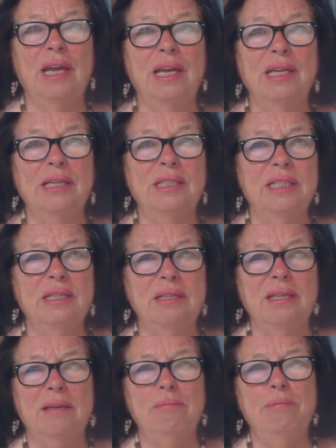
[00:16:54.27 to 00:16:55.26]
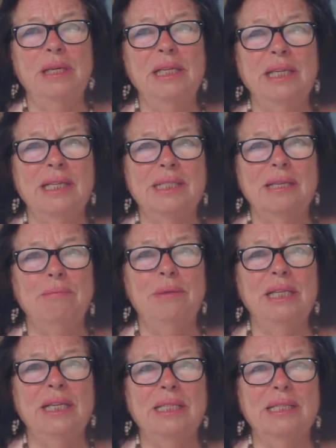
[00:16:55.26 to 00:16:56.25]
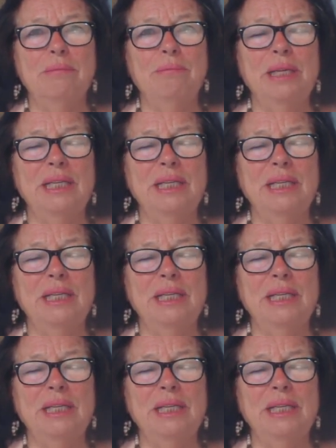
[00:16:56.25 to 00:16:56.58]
in billions and billions and